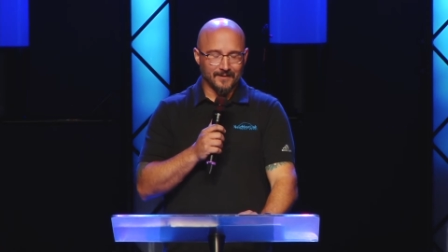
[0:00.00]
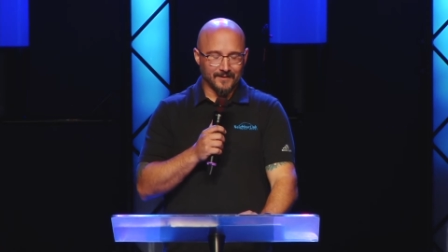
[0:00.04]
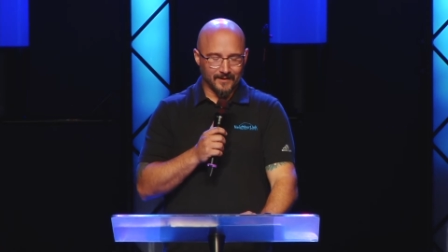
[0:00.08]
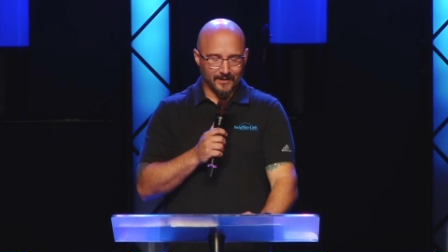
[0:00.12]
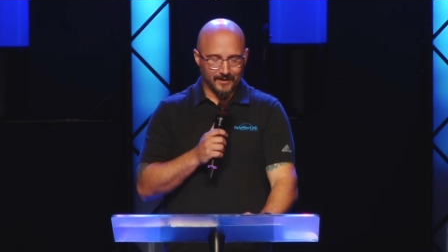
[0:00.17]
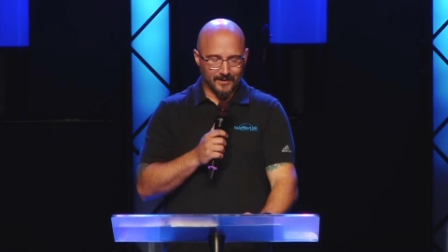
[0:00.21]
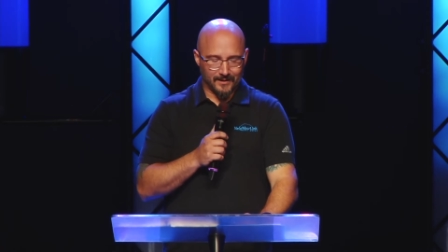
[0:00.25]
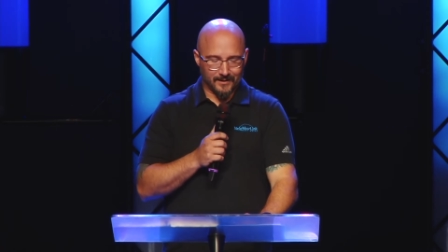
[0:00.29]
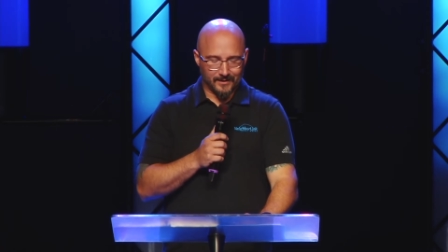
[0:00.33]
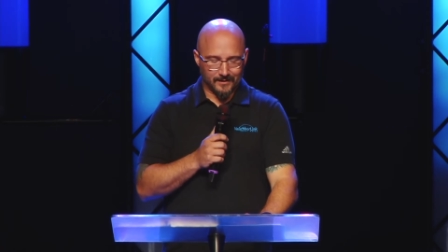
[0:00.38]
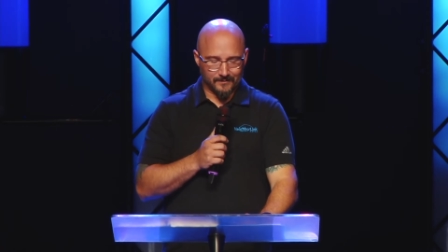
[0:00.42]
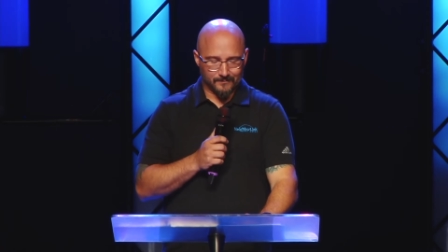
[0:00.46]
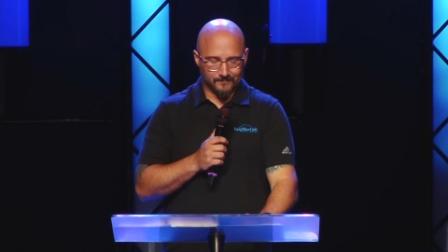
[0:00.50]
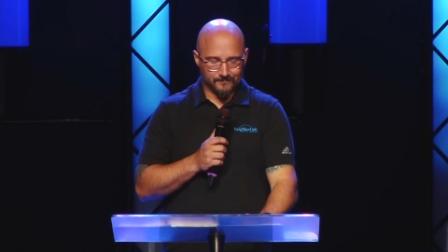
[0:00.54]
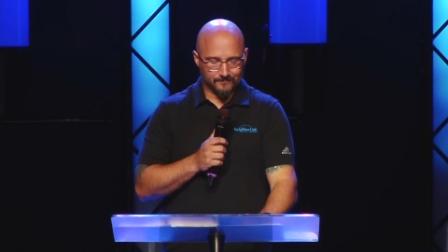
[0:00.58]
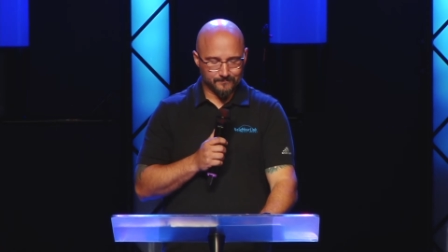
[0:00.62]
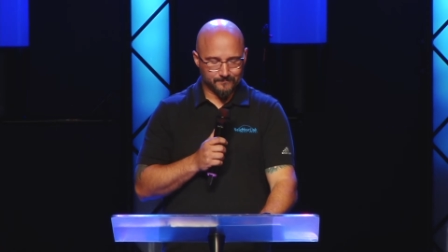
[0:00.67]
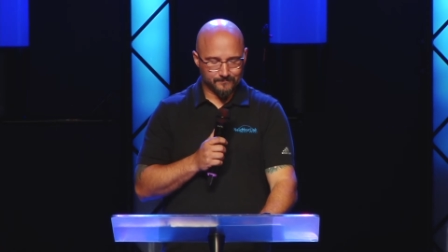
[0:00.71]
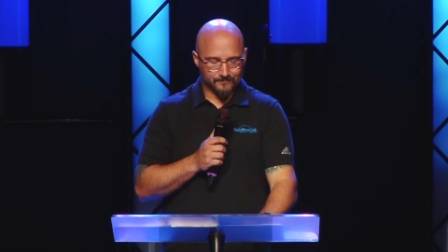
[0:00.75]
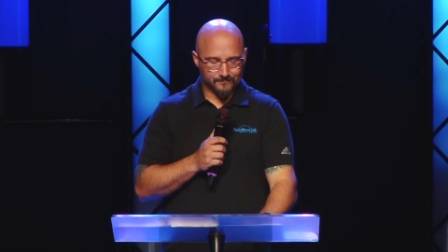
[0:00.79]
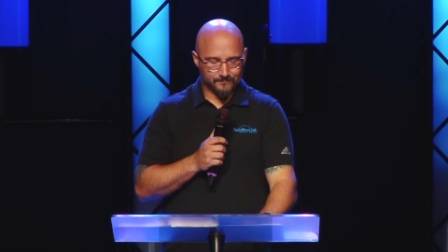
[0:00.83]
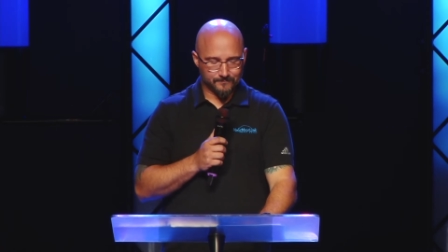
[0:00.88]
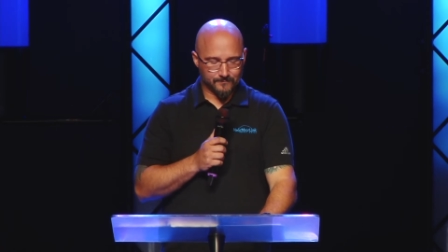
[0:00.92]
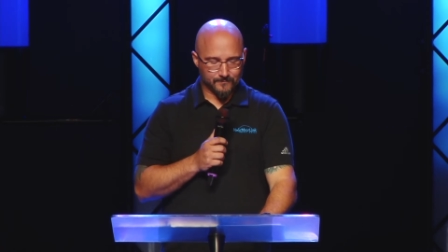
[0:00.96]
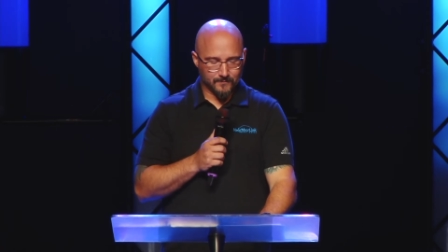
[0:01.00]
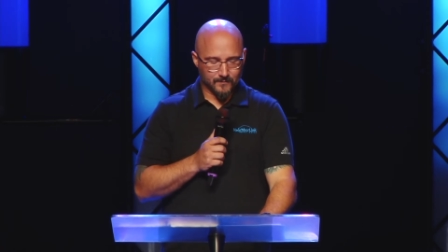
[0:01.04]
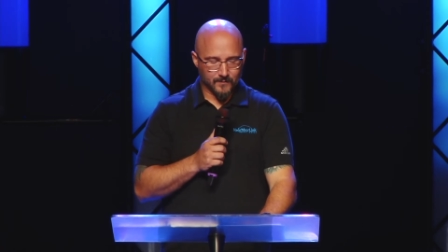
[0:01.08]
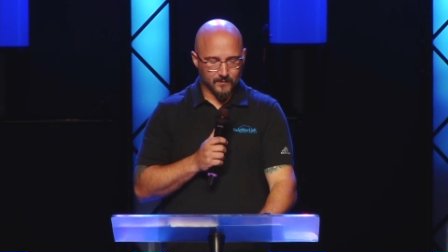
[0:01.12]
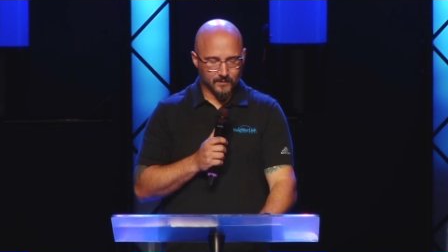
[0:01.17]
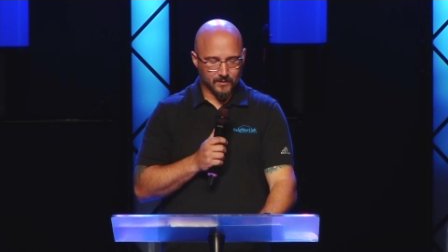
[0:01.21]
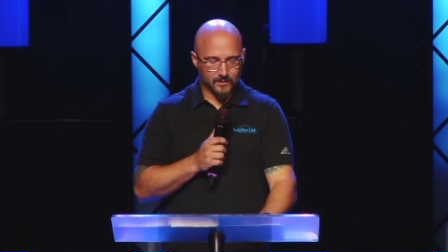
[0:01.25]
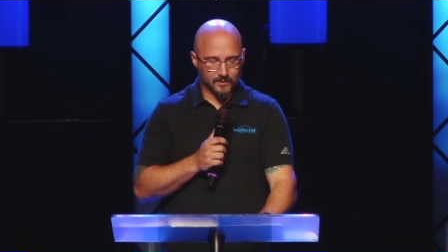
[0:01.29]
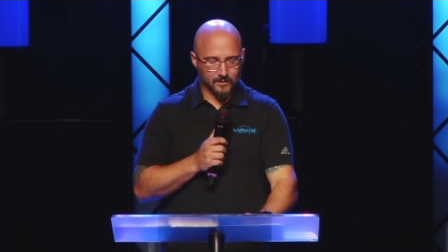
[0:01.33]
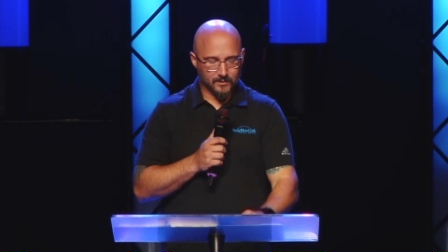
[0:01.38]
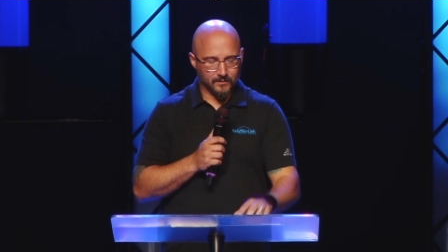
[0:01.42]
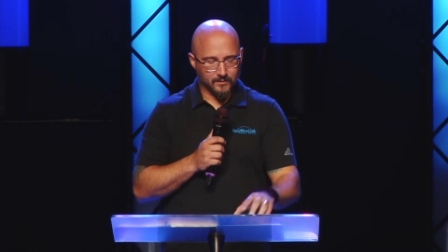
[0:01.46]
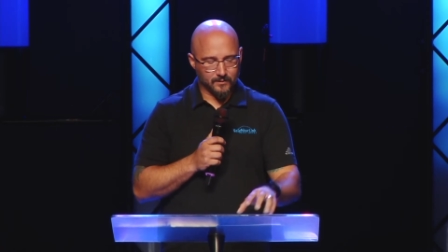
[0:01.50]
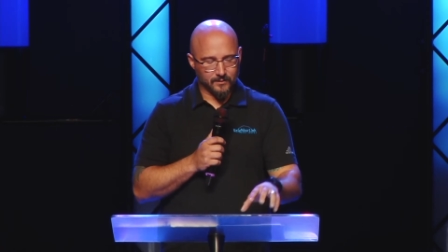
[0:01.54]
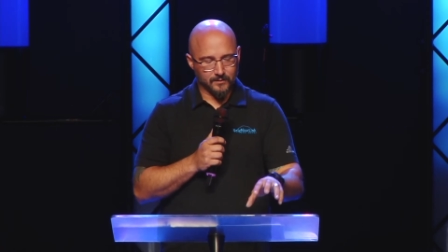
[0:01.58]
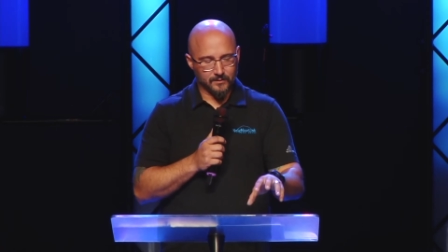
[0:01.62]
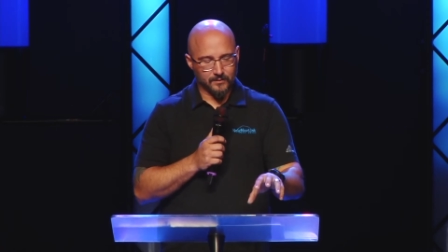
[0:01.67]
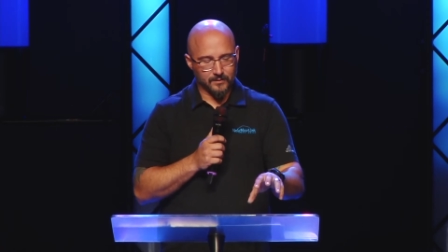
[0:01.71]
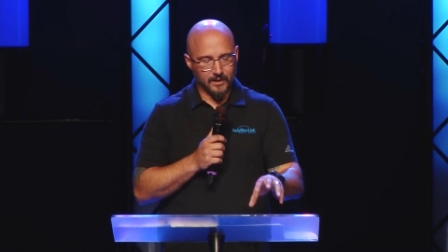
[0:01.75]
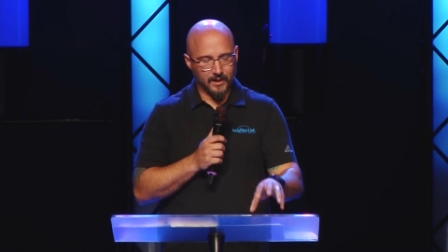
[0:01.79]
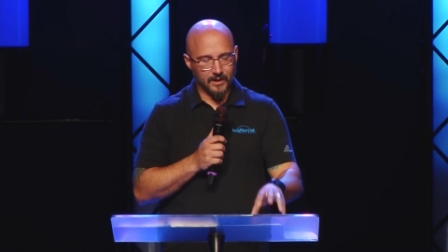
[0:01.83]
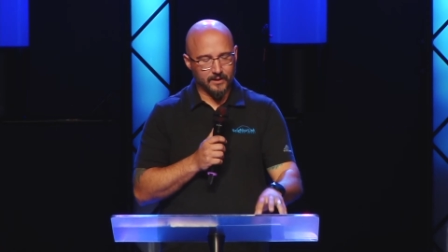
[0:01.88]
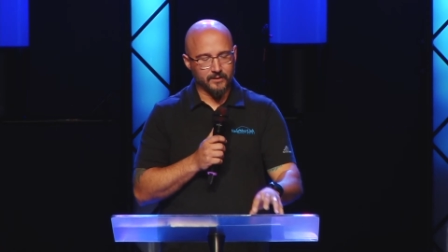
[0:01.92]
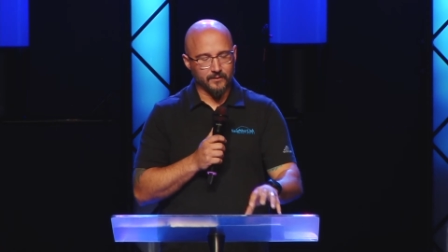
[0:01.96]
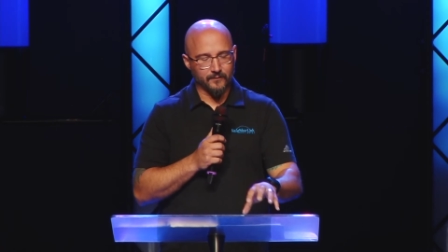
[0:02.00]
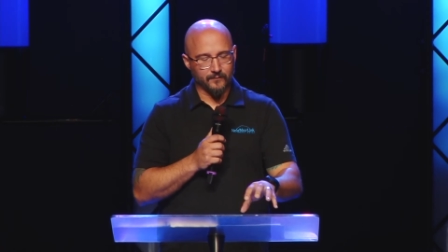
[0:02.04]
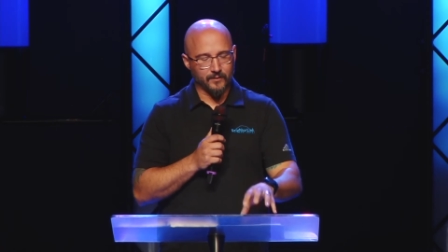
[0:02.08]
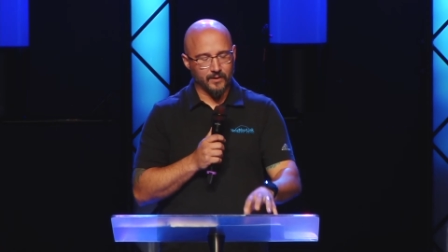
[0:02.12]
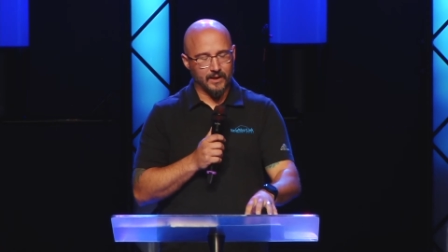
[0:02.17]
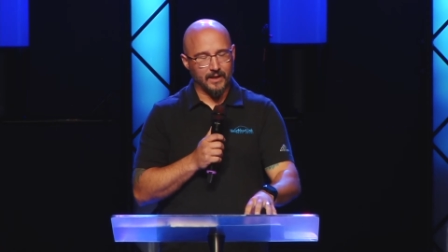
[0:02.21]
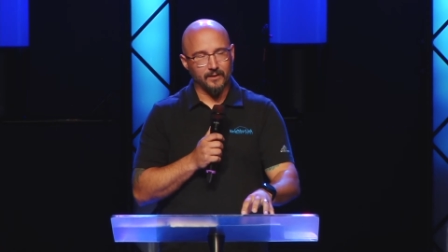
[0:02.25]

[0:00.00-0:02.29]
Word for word: Um, the end of the,